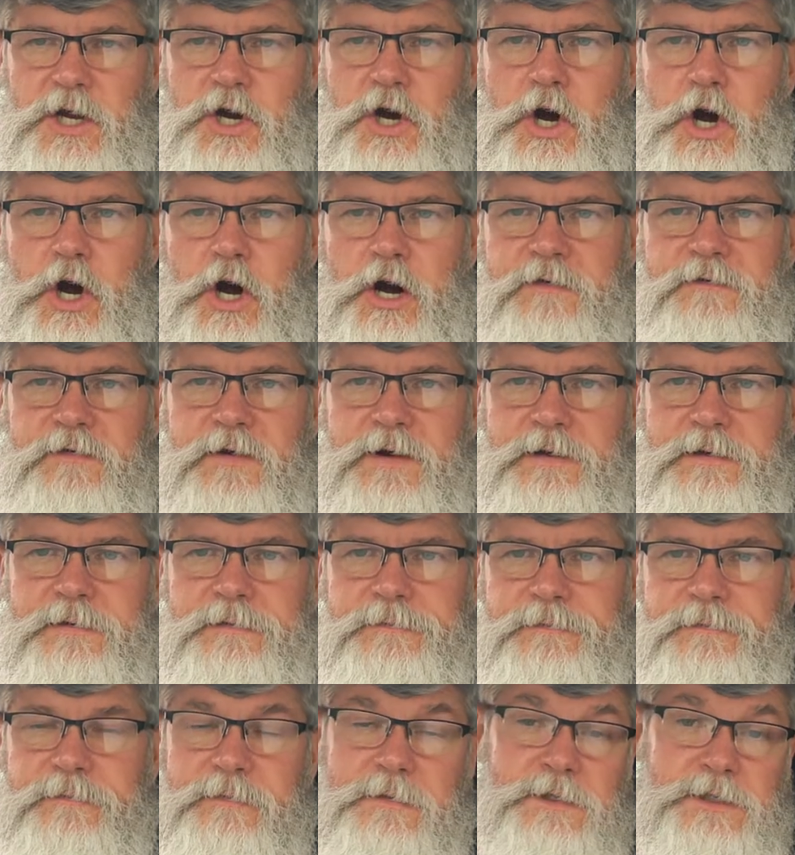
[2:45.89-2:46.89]
Harvard,
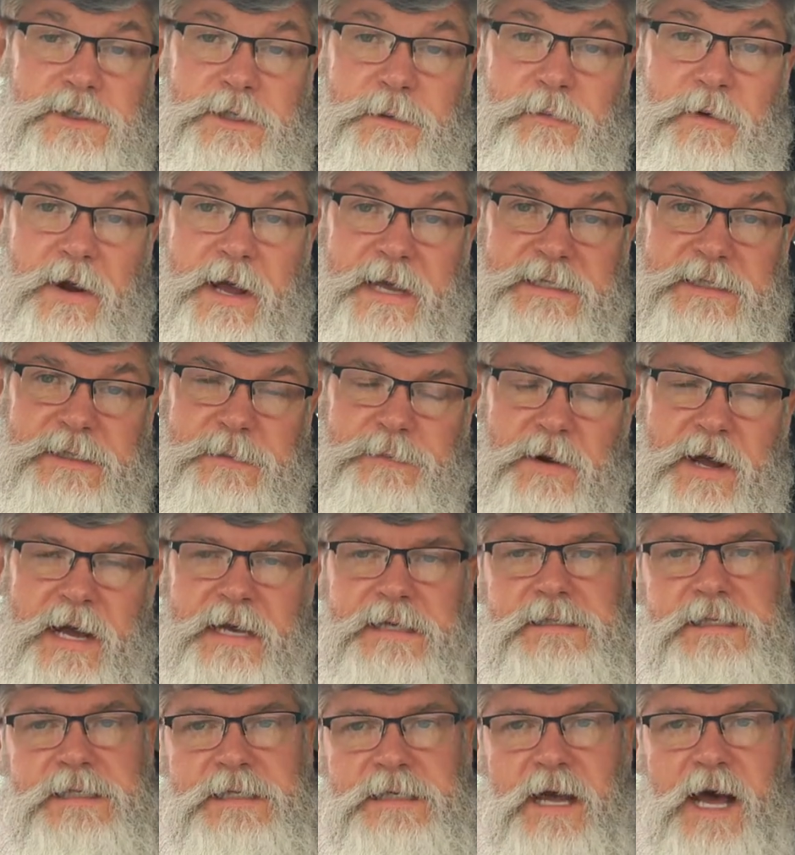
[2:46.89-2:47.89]
surprise,
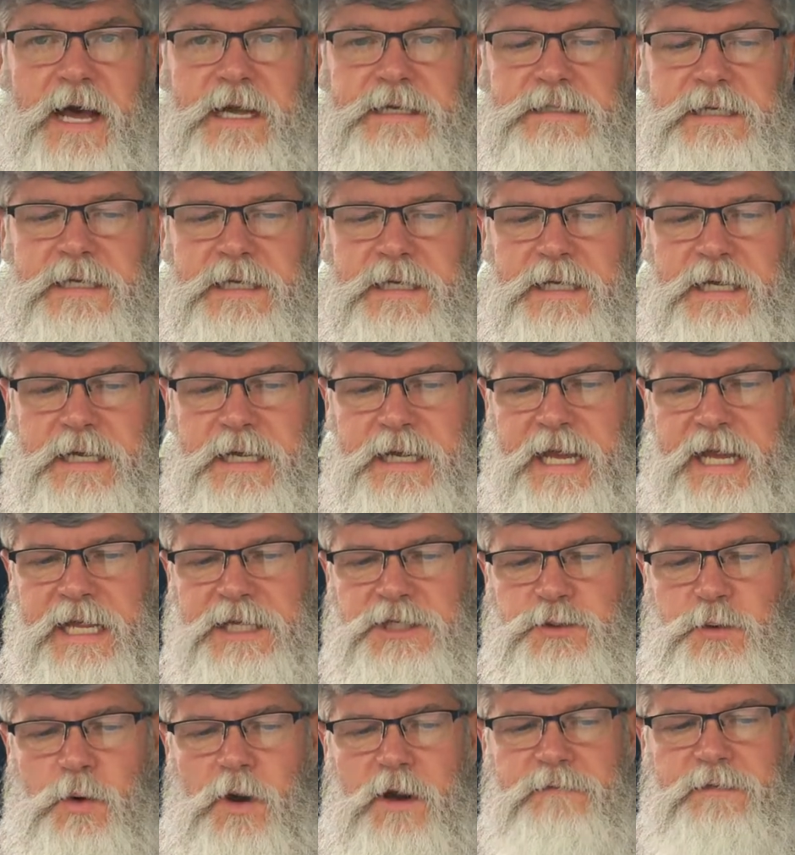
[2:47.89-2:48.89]
surprise, not.
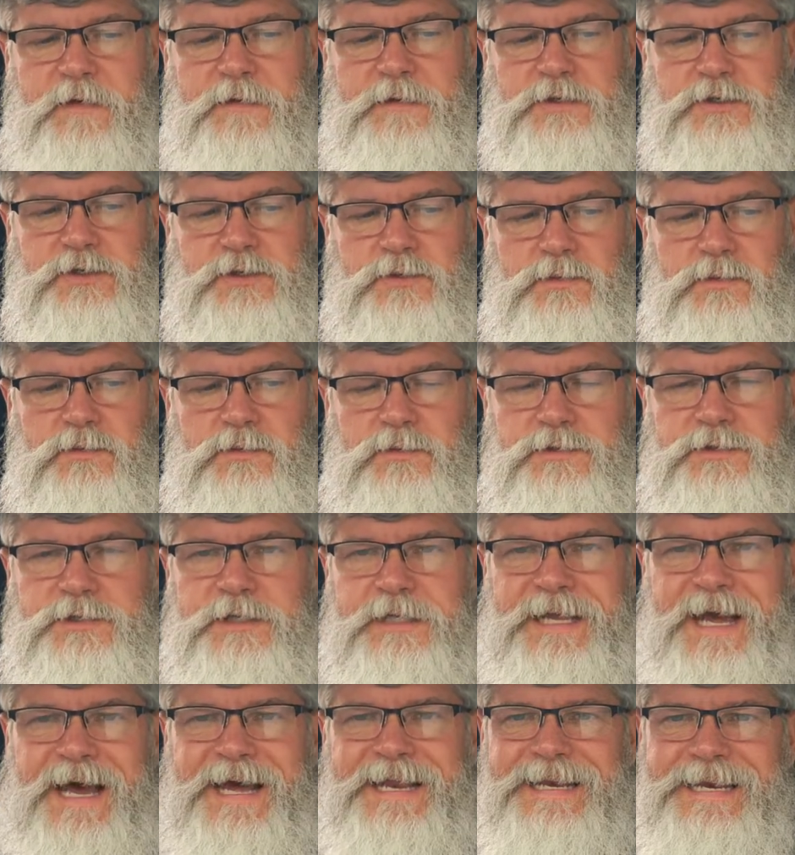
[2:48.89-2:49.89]
And 12 other schools
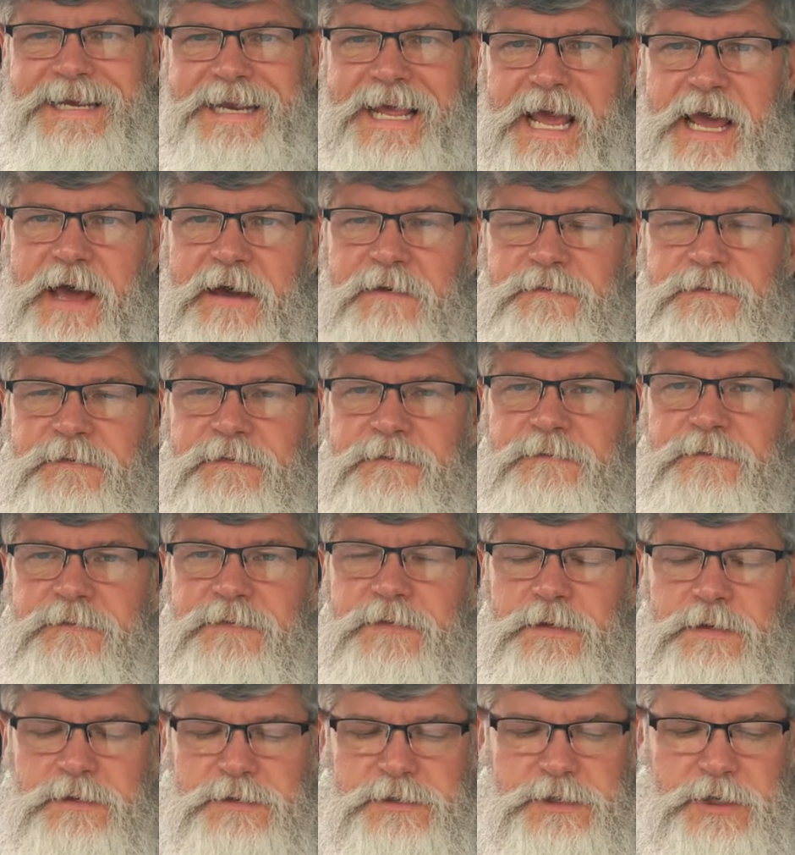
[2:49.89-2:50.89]
got an F.
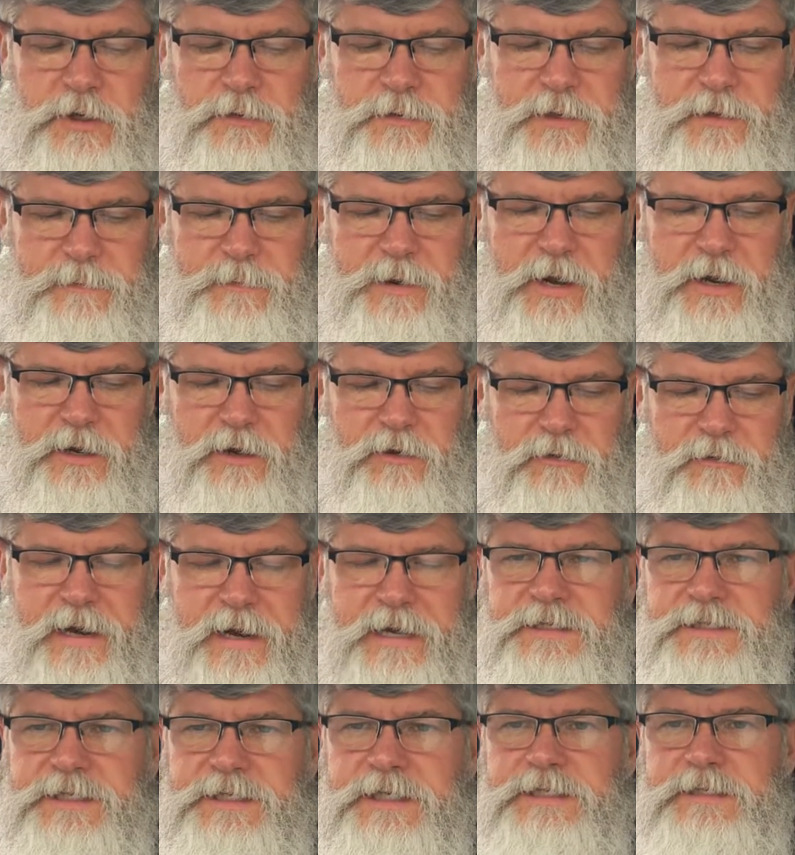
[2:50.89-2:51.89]
For those who don't know the American
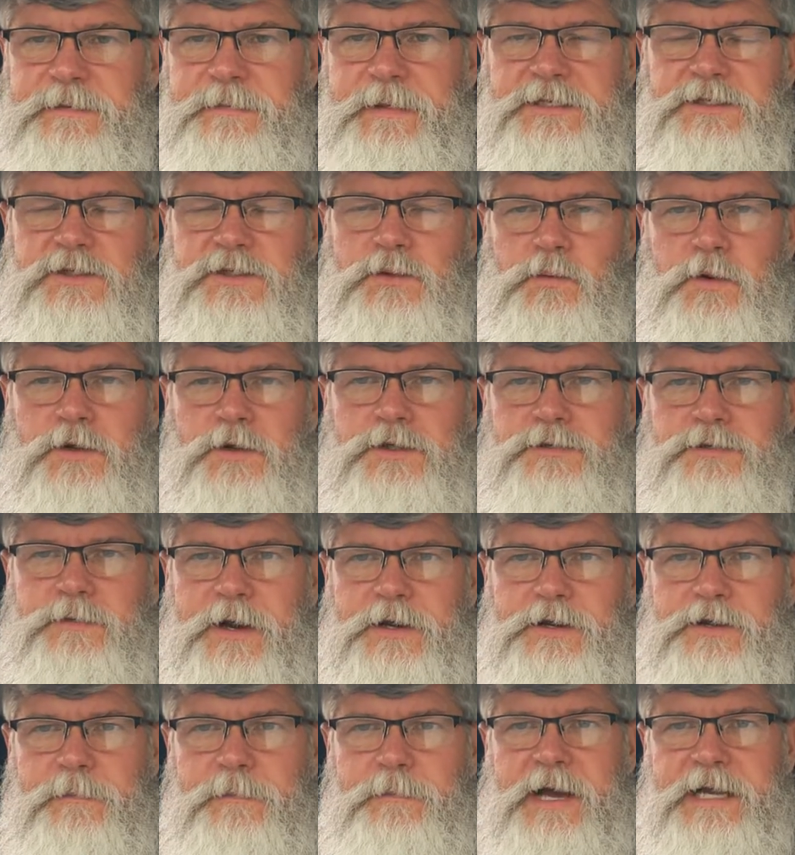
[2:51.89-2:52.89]
grading system, that's the worst
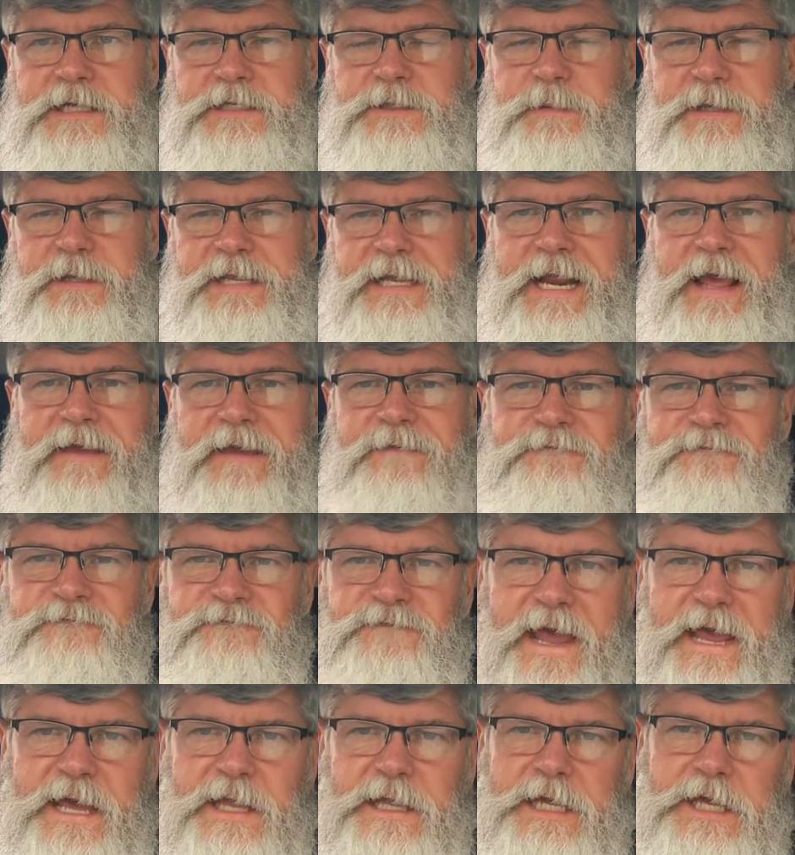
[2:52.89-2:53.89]
grade you could possibly get, a
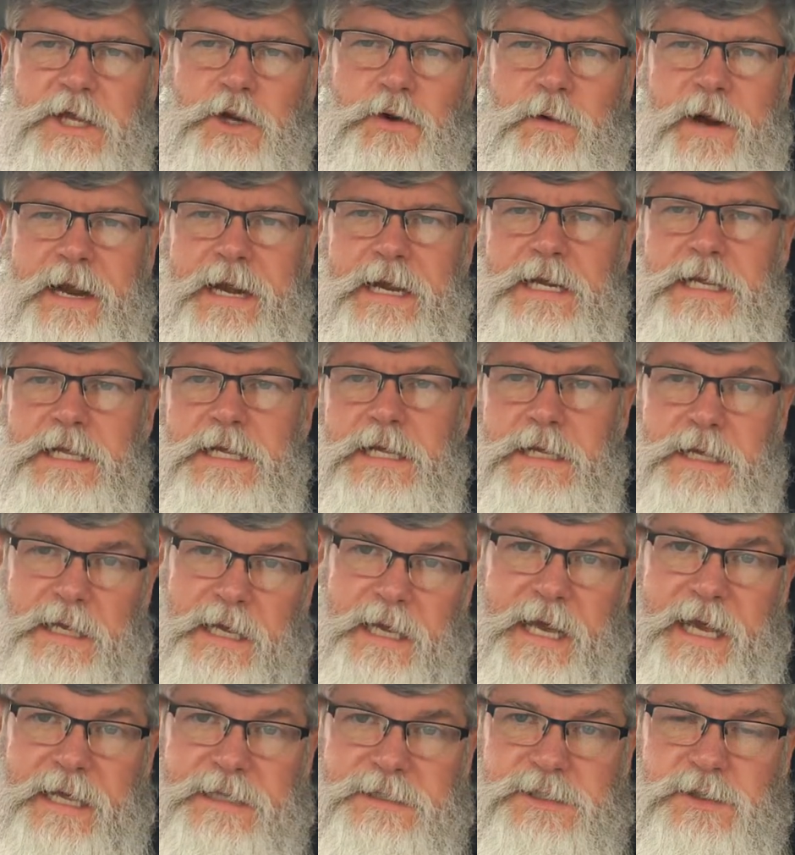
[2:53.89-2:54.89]
failing grade,
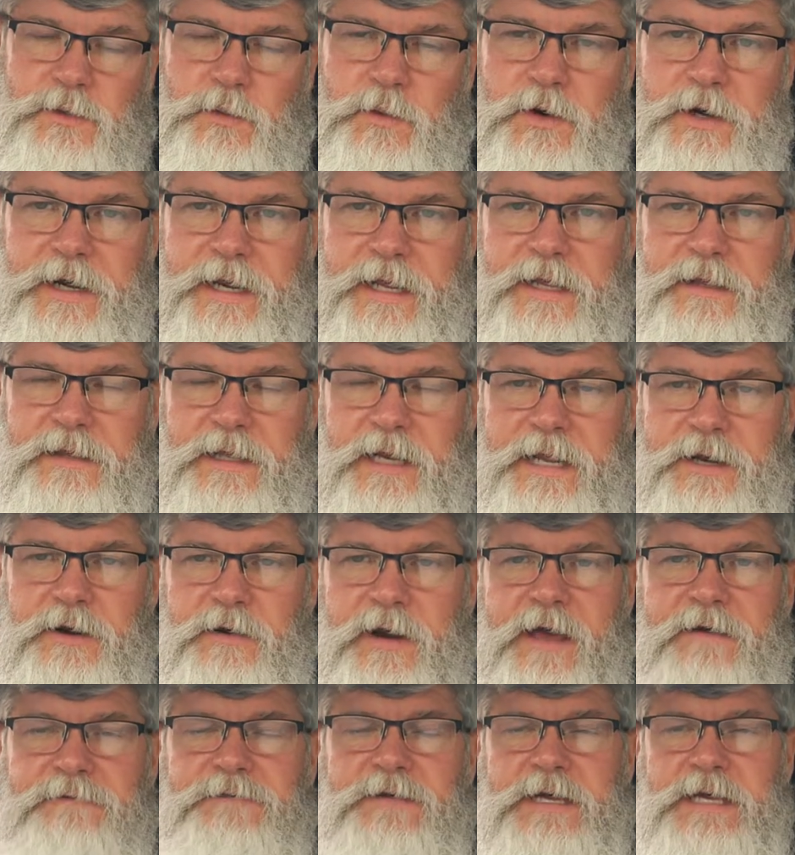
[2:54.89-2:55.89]
hence the word, the
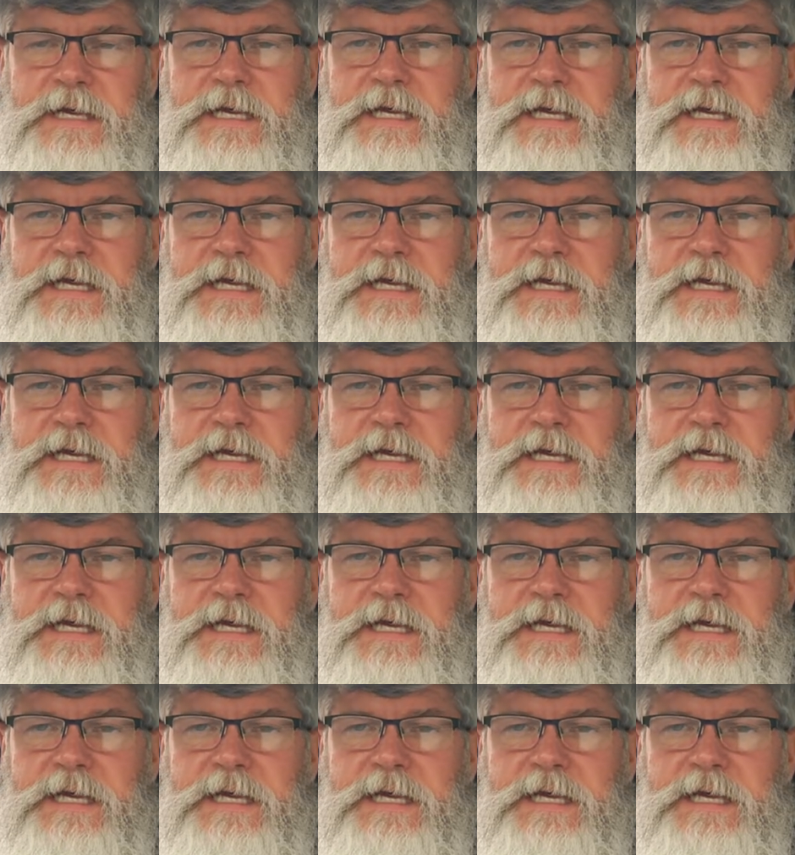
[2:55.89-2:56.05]
letter F.